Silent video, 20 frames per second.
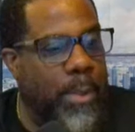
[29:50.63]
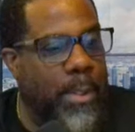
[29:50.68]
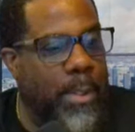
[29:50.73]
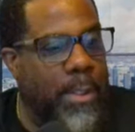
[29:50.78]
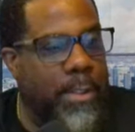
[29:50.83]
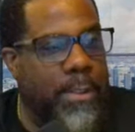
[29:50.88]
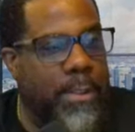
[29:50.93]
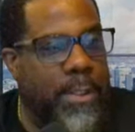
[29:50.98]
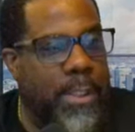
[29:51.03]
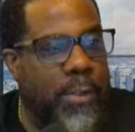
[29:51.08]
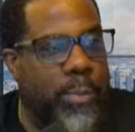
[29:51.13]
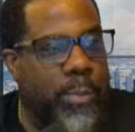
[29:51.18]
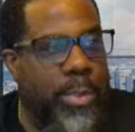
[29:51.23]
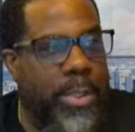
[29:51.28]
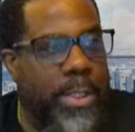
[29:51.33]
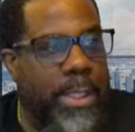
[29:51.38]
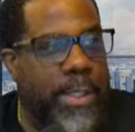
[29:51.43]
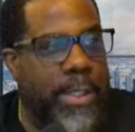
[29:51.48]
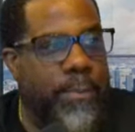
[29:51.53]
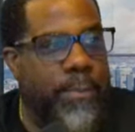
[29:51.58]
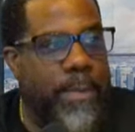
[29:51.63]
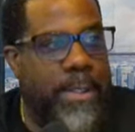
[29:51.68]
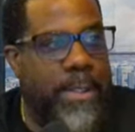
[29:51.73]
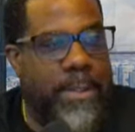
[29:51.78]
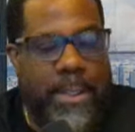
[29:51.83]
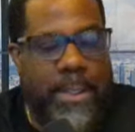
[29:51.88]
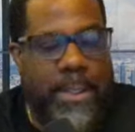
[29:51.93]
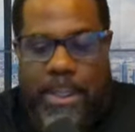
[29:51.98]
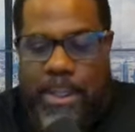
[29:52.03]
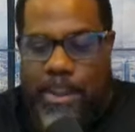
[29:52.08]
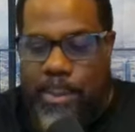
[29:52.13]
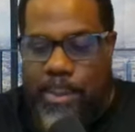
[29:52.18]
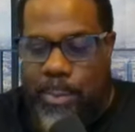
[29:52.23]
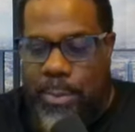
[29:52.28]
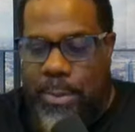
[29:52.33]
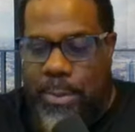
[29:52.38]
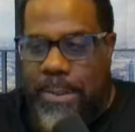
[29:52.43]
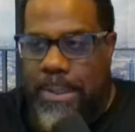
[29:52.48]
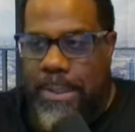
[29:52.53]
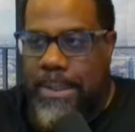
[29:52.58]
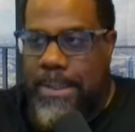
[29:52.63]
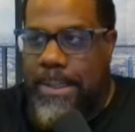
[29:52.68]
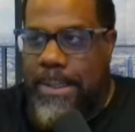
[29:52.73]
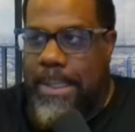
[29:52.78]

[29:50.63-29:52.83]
it seems pretty interesting. Let me put this